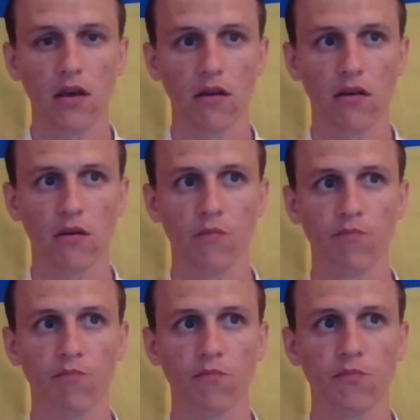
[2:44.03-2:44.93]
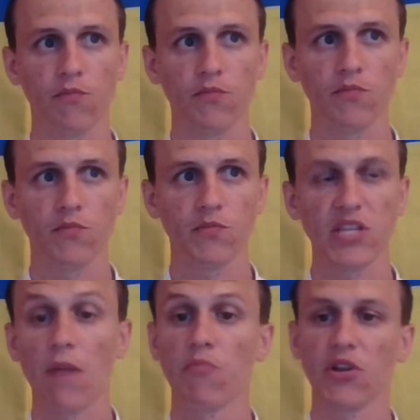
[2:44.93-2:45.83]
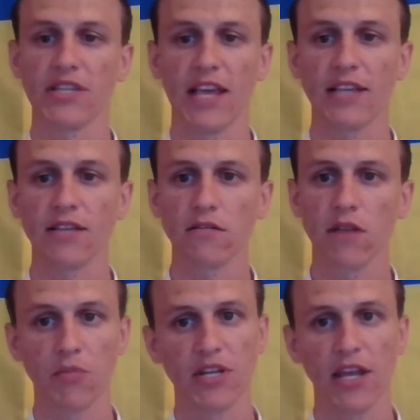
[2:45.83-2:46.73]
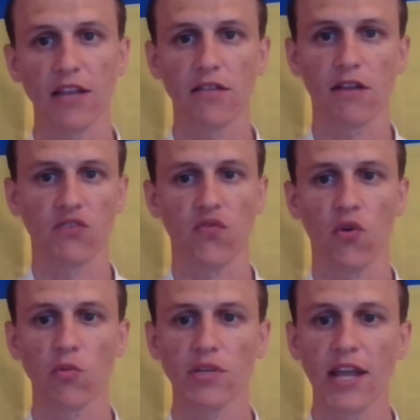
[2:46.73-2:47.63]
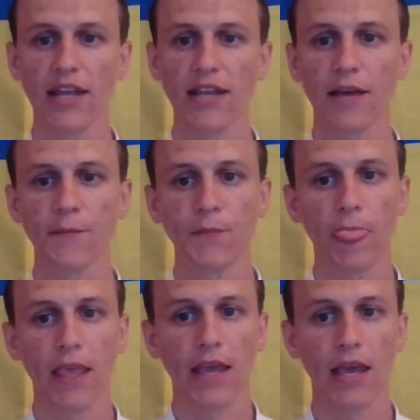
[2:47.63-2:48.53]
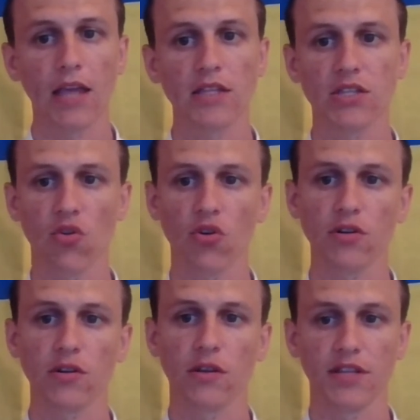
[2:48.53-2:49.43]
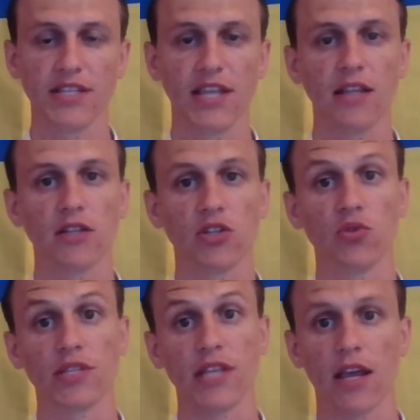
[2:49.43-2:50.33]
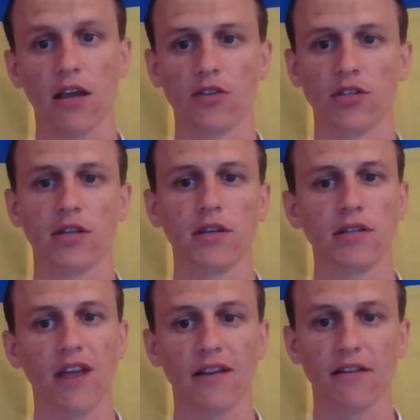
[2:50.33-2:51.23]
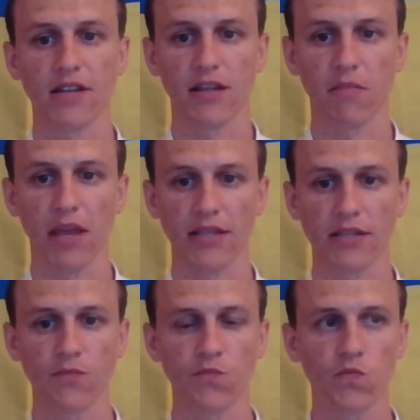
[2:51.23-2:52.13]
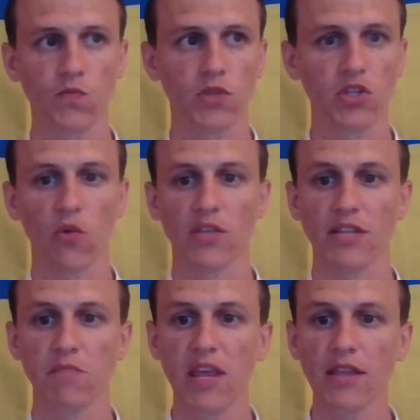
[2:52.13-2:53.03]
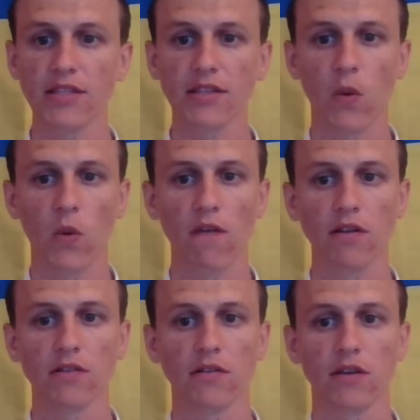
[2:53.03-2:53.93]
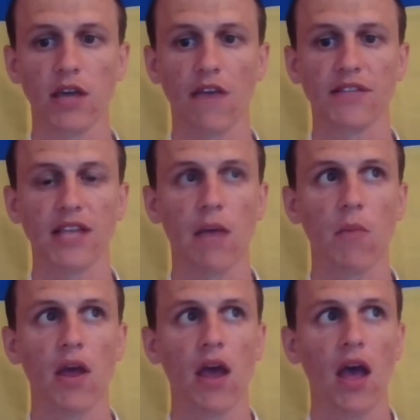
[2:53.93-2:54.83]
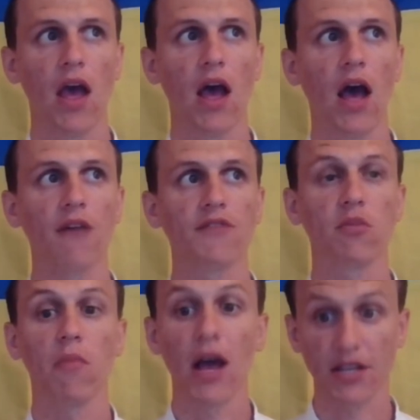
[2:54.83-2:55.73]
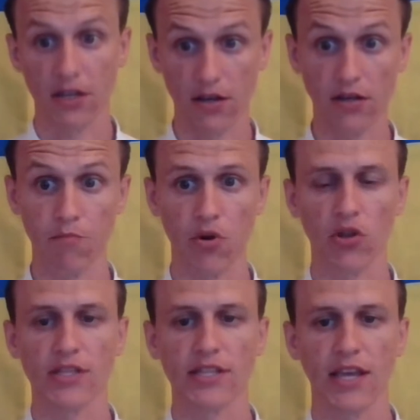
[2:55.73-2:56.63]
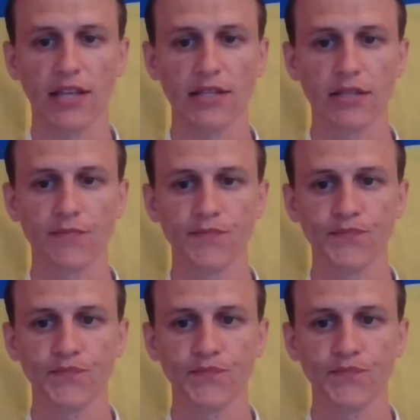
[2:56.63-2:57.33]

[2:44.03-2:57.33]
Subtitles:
some processing, update, transform data, and store this data to second target database. So that means we will have some automatically process